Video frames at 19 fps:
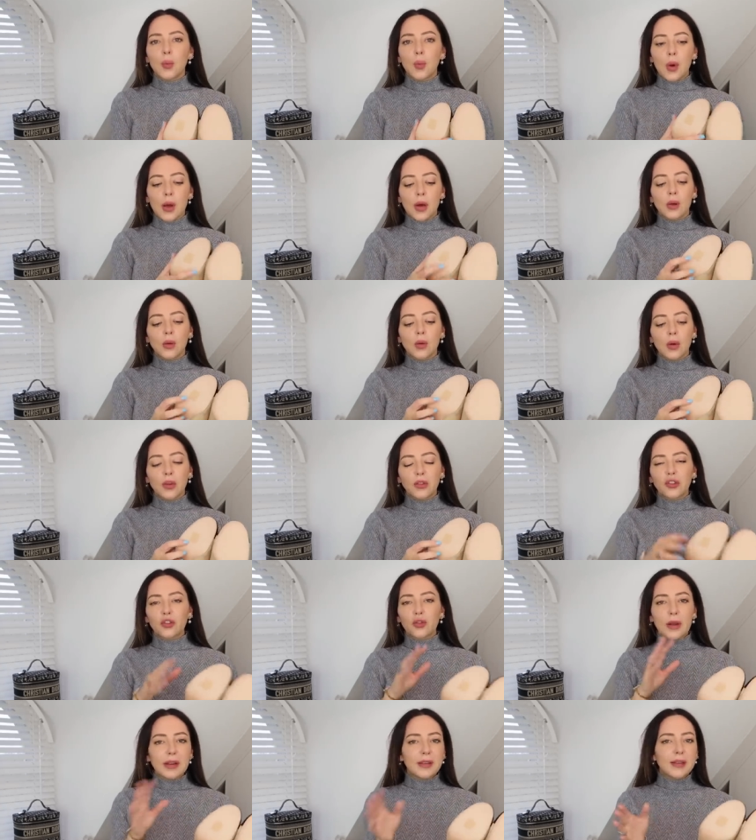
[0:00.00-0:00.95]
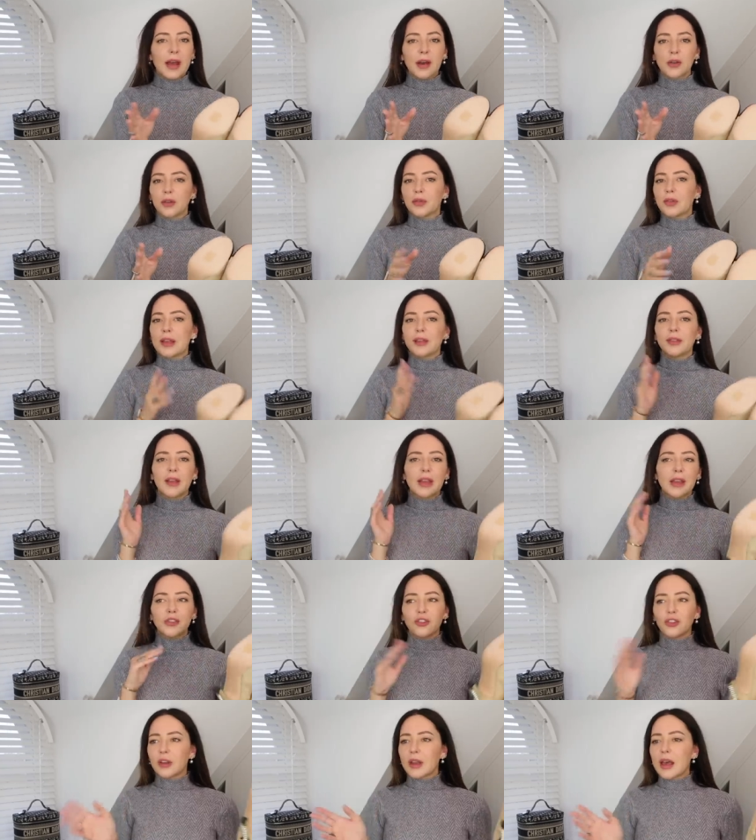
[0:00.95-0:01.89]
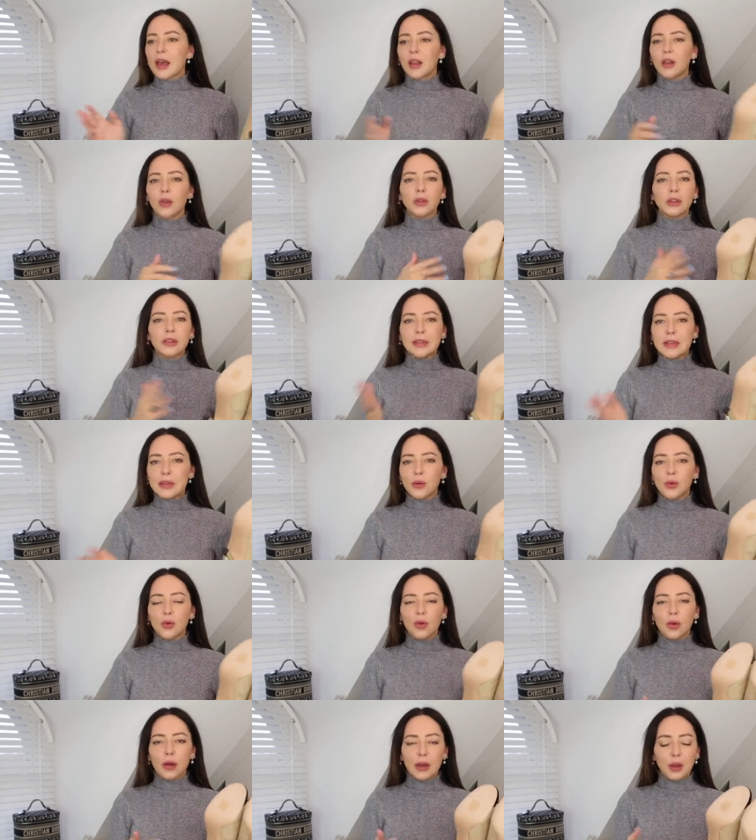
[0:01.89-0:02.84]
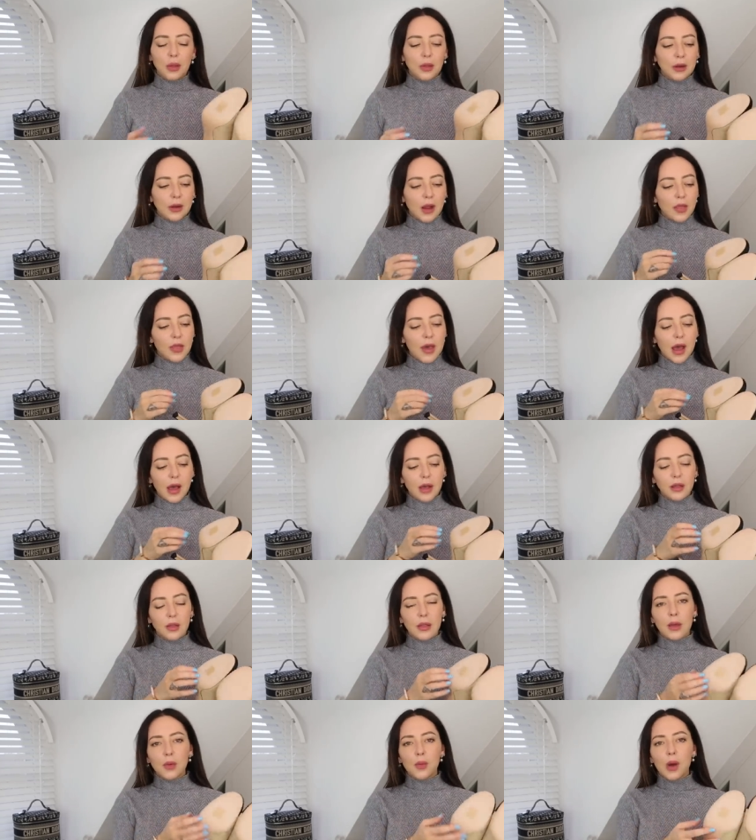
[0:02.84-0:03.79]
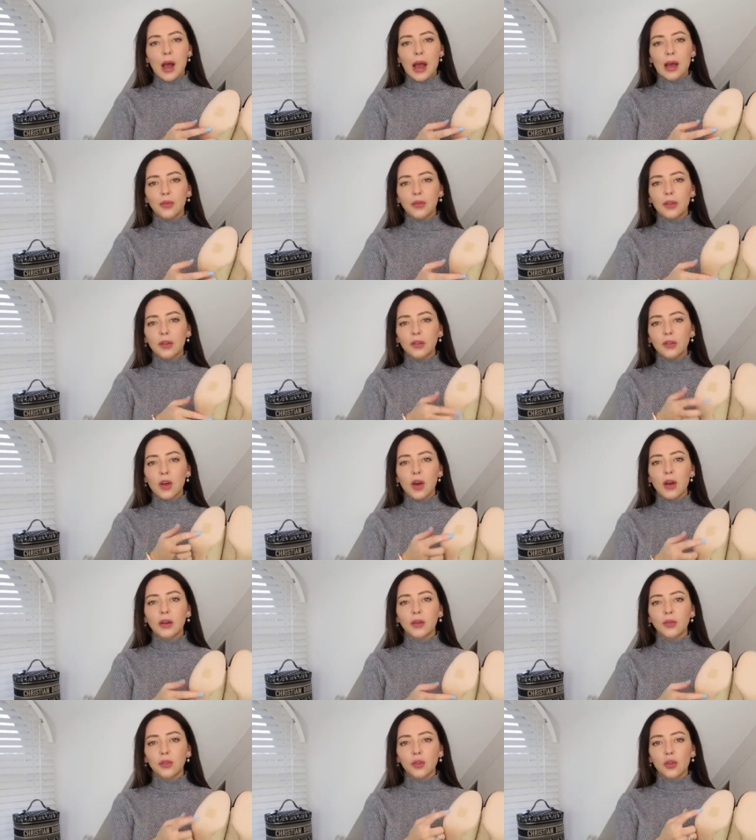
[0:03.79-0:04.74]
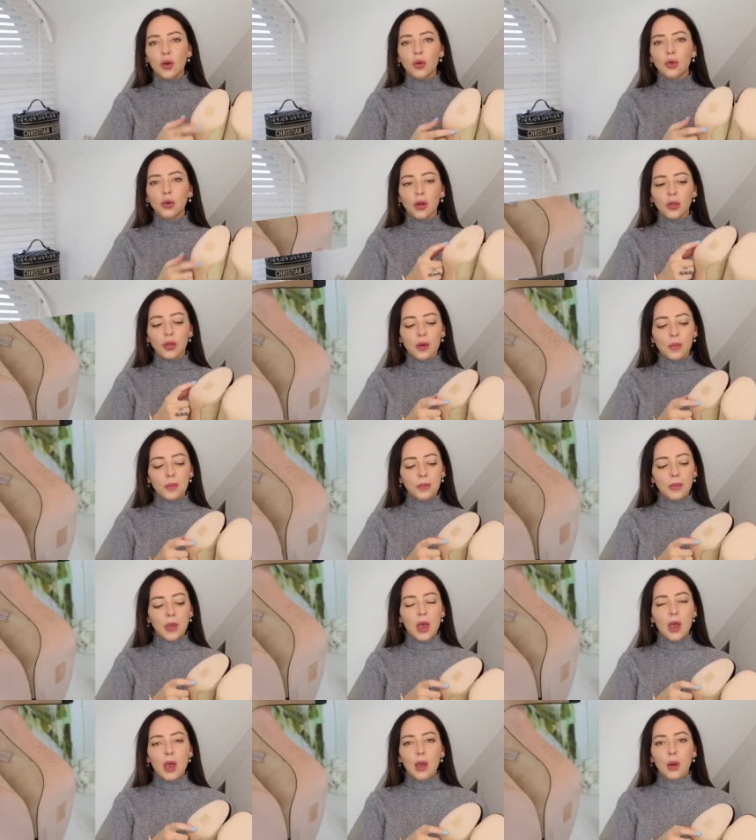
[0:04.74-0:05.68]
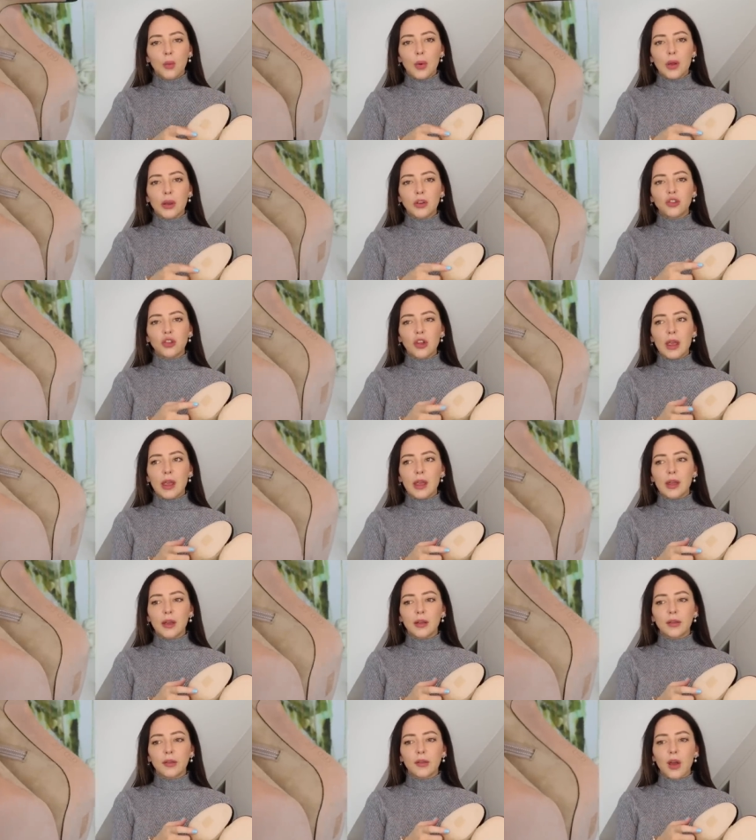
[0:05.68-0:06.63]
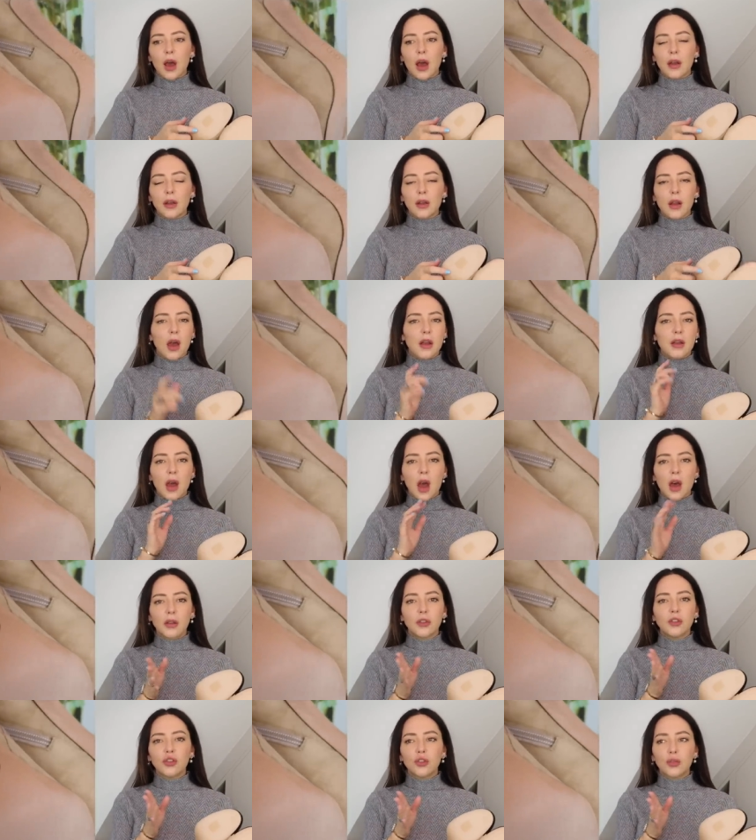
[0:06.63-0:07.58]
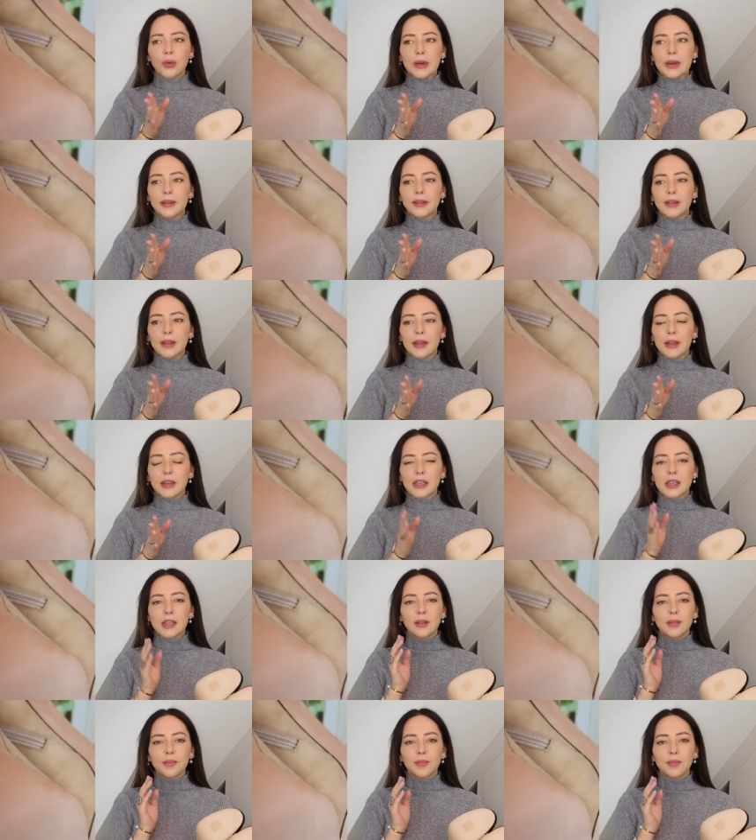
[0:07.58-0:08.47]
will, straight out of, let's say, Chanel or Dior or anything like that, they will have this kind of sole on them, which is an, an untreated